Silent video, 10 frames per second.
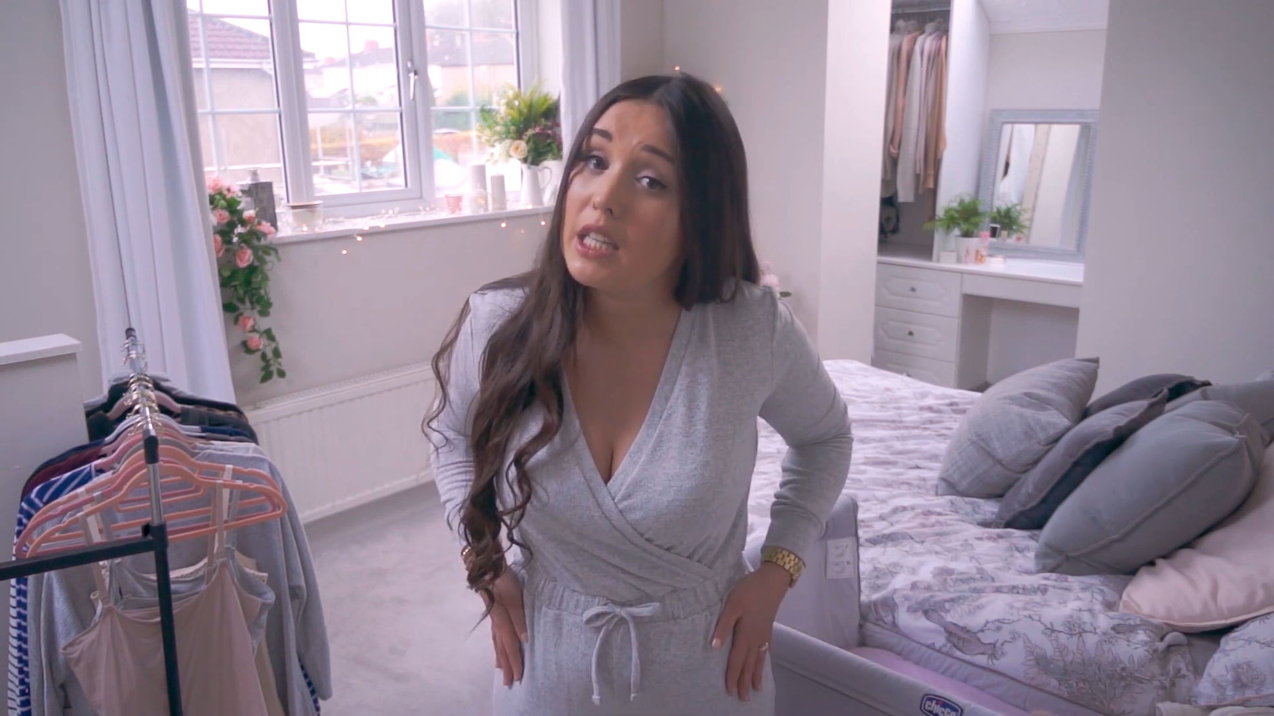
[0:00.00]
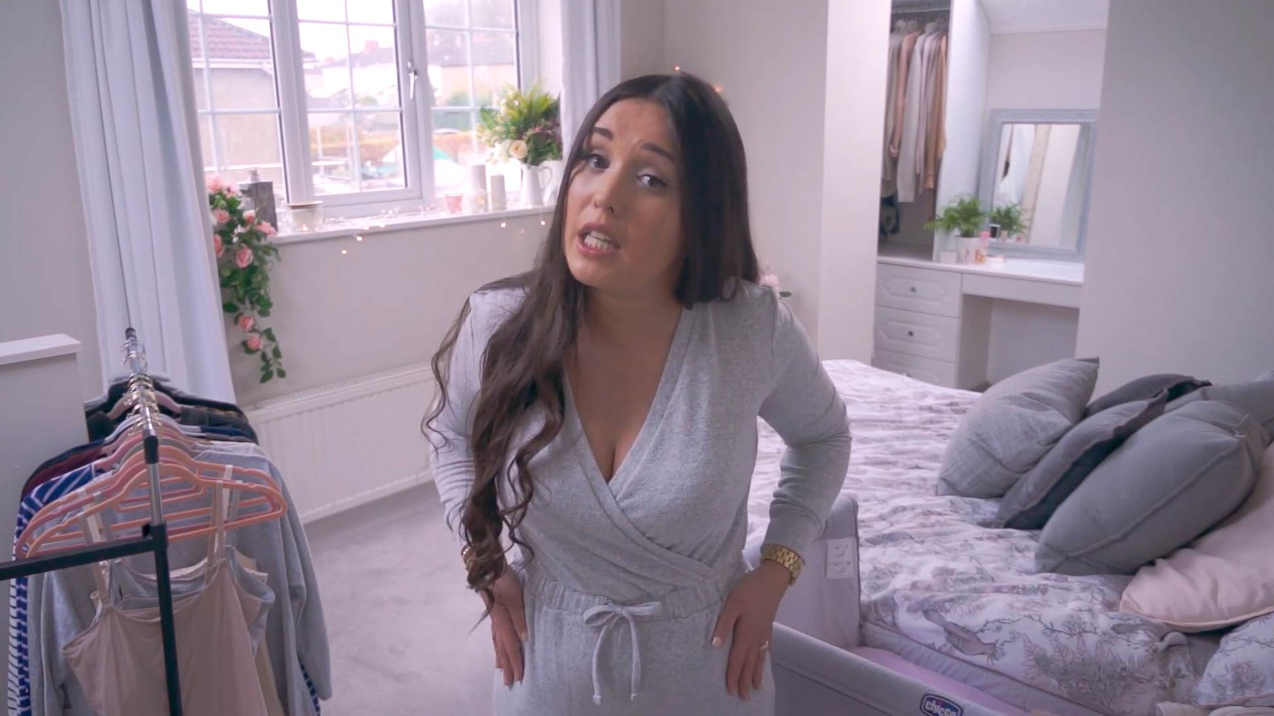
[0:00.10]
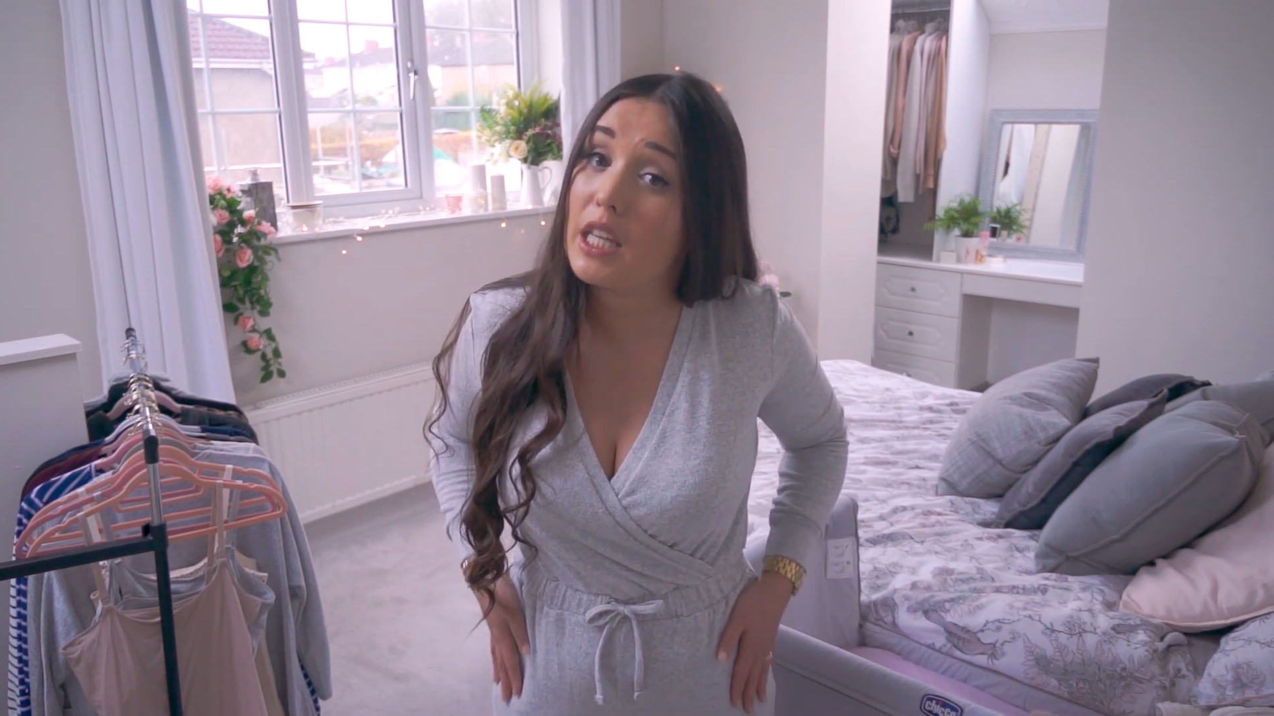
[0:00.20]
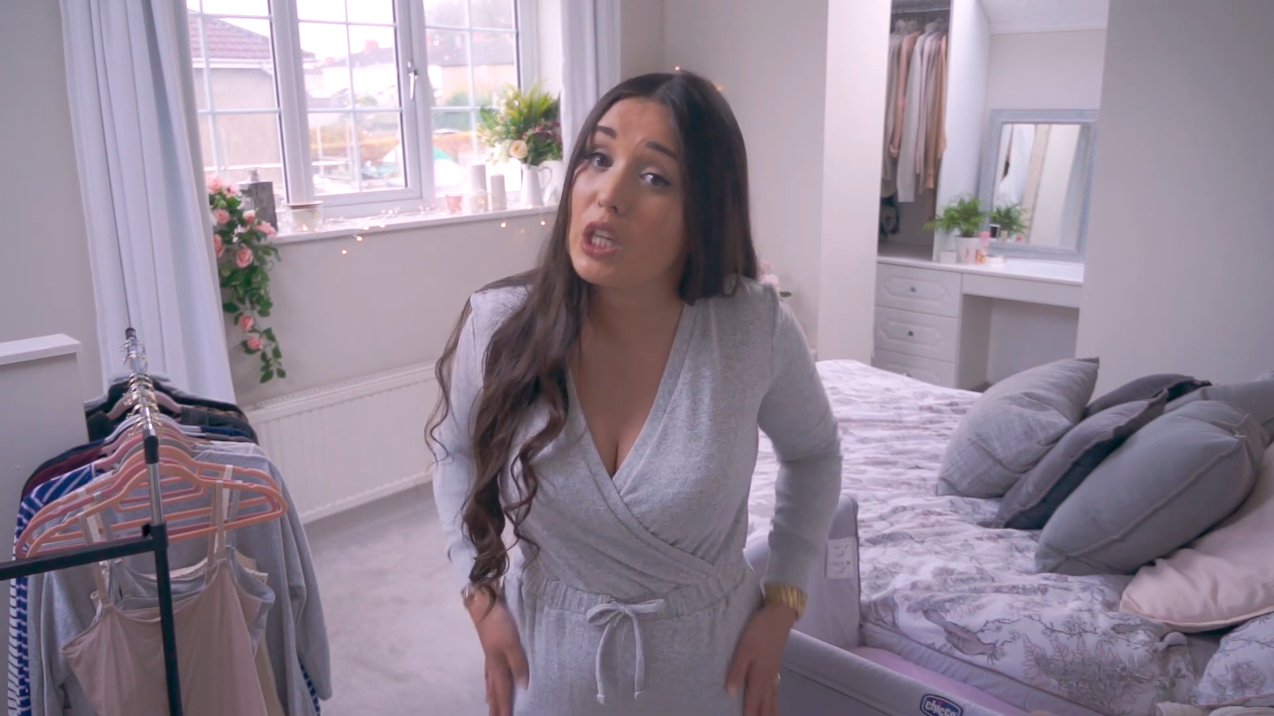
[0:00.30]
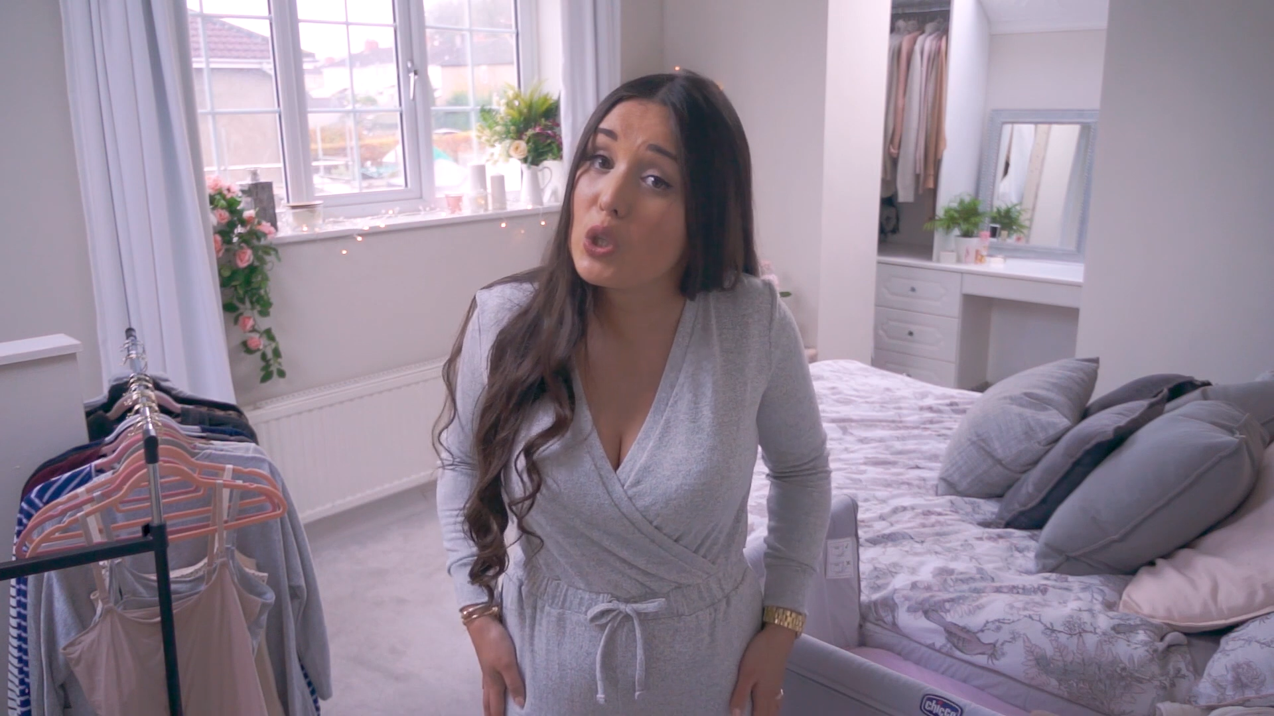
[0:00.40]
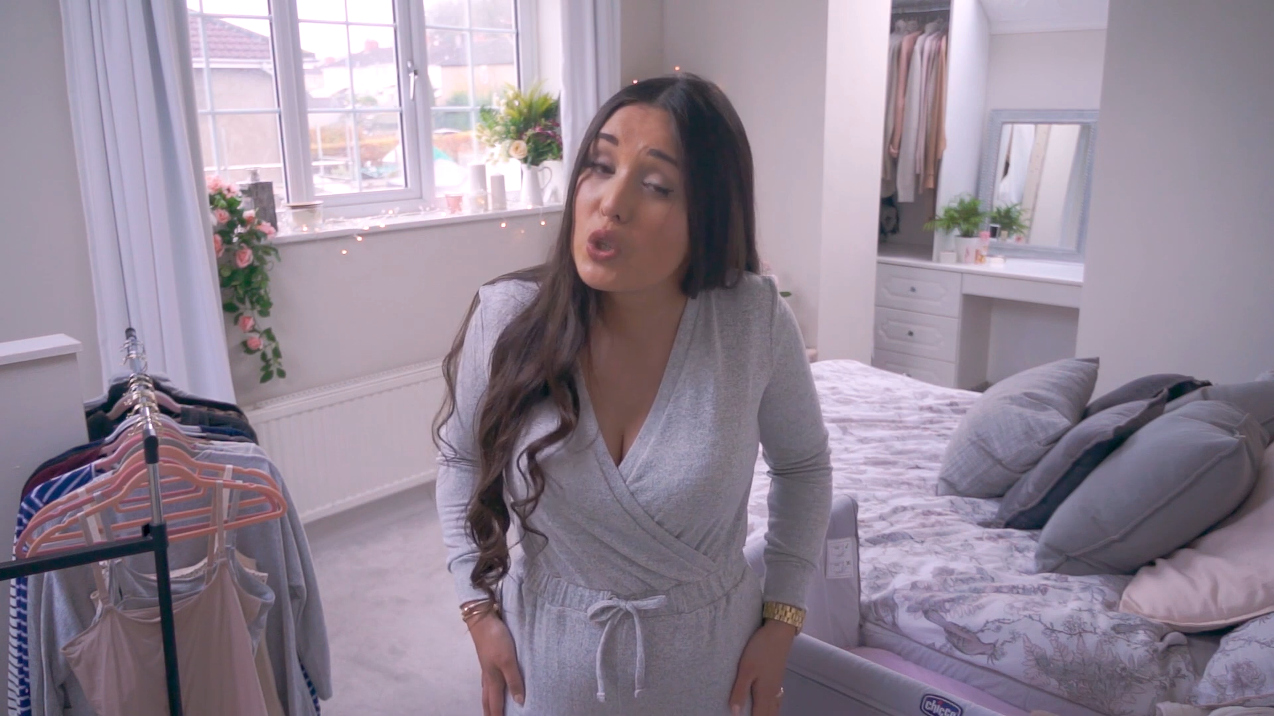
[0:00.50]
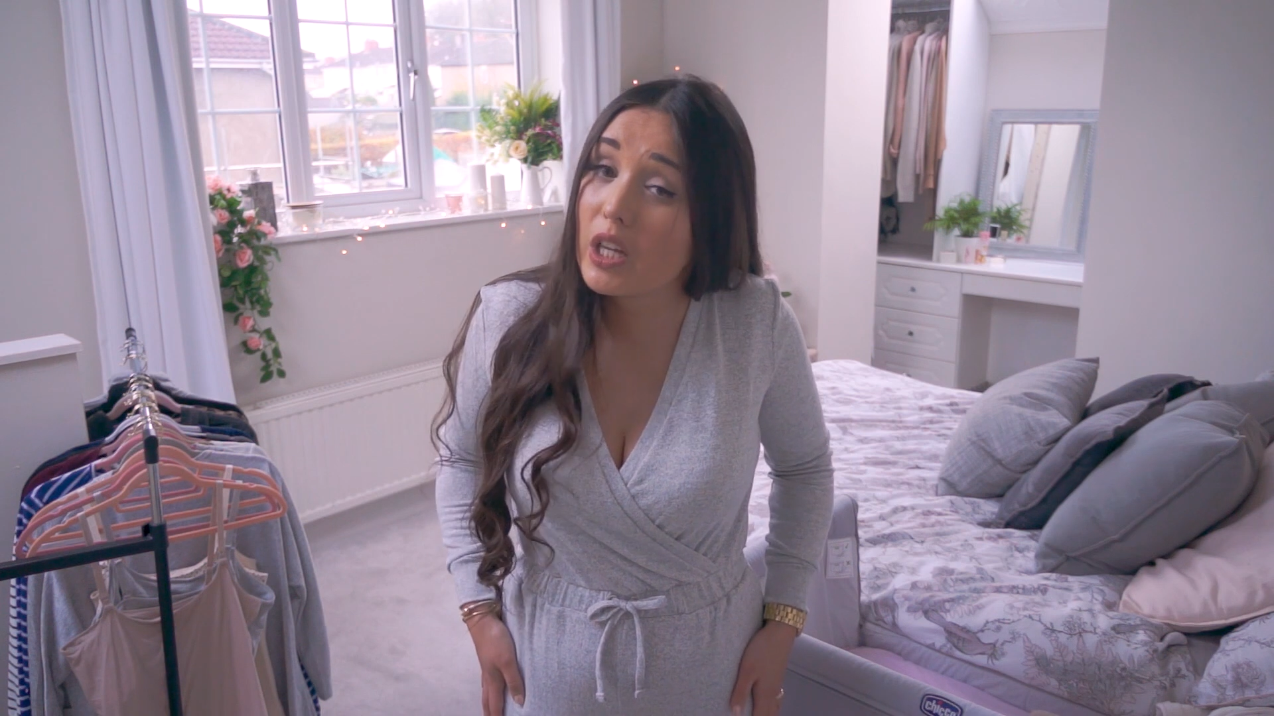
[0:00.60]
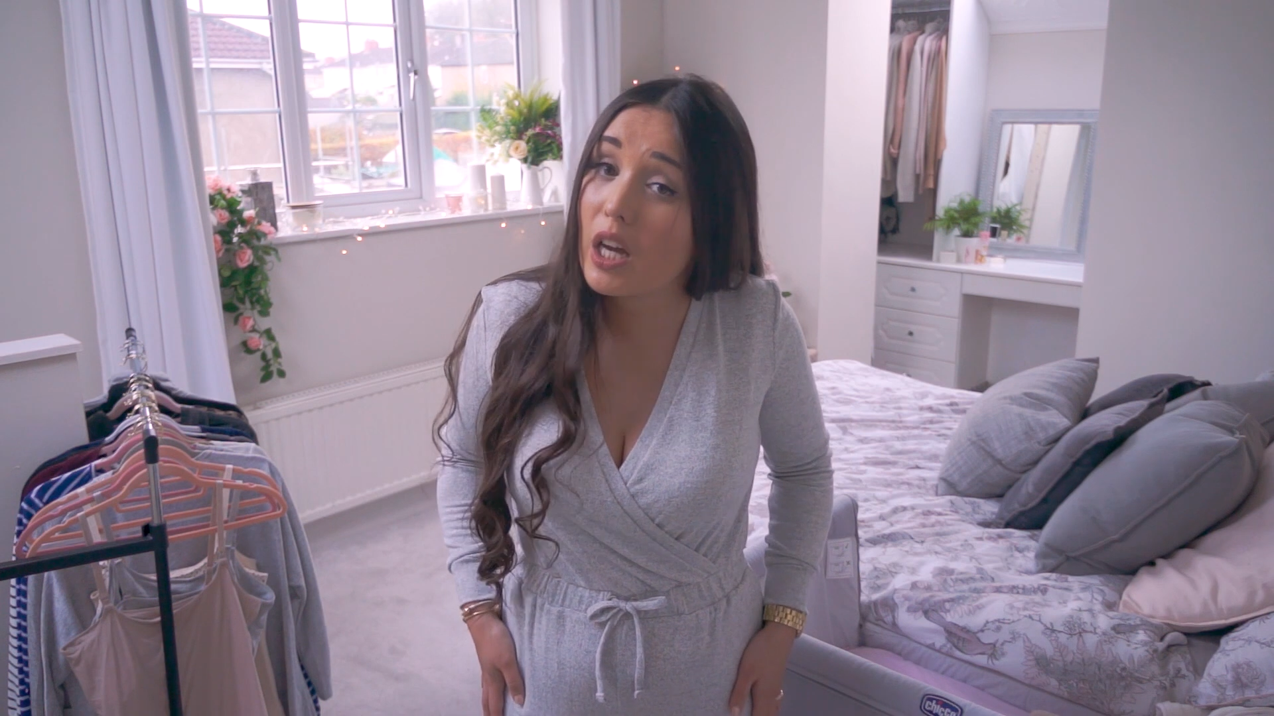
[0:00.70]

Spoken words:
than they usually